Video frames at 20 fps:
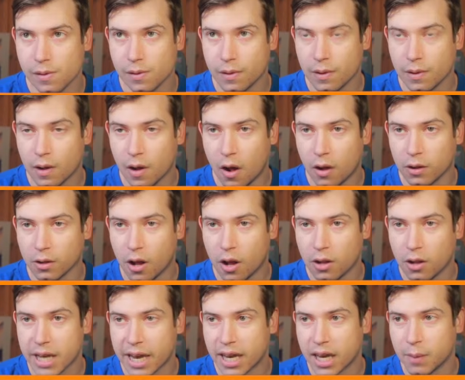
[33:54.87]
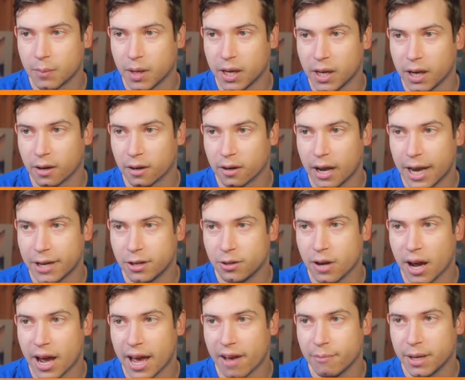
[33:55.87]
I'll take him here. I do
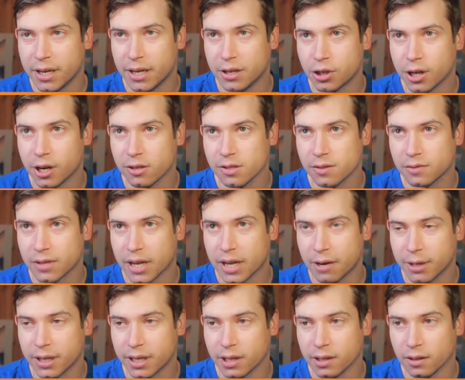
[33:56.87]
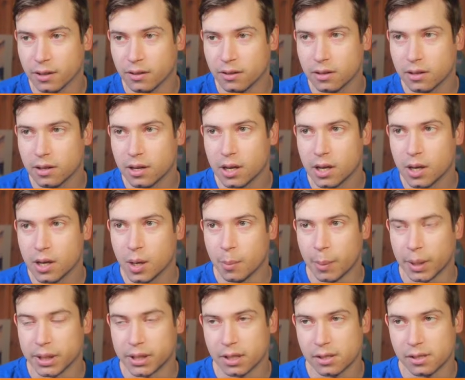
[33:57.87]
not have many shares of Tyreek Hill,
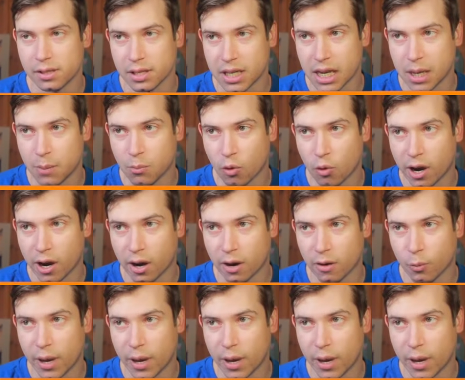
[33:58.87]
but this is a team where we have